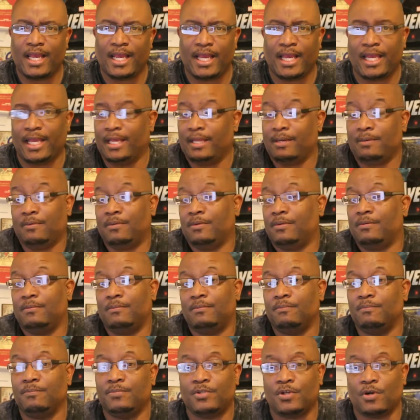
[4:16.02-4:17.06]

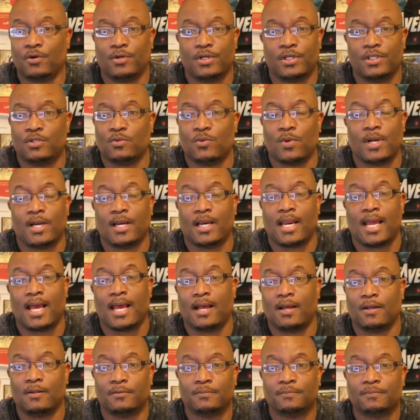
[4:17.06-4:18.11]
and turned into a
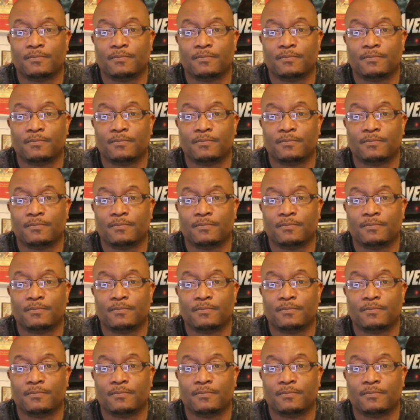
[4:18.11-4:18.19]
clown.